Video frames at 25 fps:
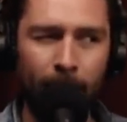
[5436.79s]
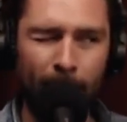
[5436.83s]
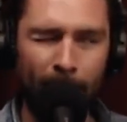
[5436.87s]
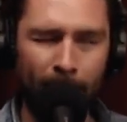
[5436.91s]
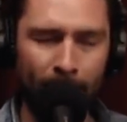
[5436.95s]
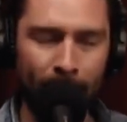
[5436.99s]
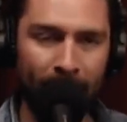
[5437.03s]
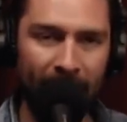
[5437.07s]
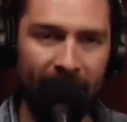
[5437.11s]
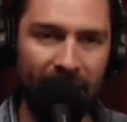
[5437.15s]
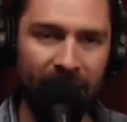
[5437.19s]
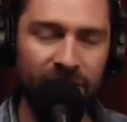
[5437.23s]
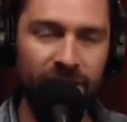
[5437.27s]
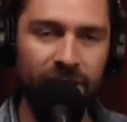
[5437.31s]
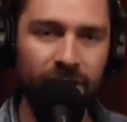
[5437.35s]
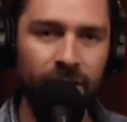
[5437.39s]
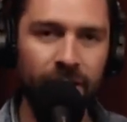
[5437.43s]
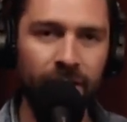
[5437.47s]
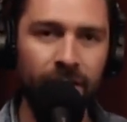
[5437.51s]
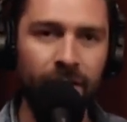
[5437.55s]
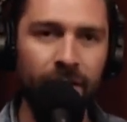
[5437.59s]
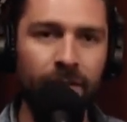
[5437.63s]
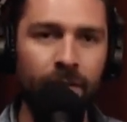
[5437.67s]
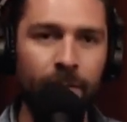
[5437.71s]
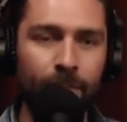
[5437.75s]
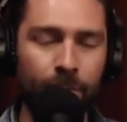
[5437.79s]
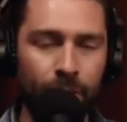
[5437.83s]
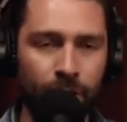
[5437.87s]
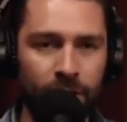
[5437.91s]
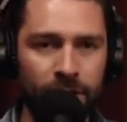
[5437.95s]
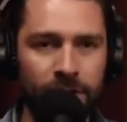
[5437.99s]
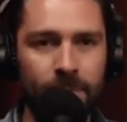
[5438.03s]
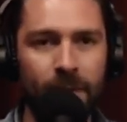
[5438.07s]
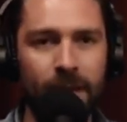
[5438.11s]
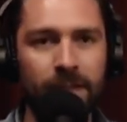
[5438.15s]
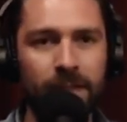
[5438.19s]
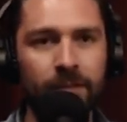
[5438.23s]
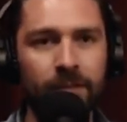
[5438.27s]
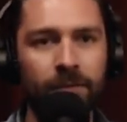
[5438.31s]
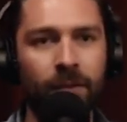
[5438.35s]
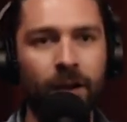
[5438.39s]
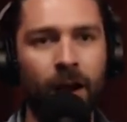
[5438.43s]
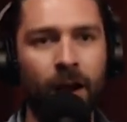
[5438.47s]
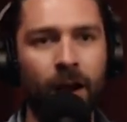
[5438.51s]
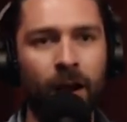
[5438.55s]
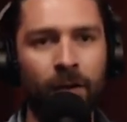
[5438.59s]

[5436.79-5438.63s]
measure the prospect of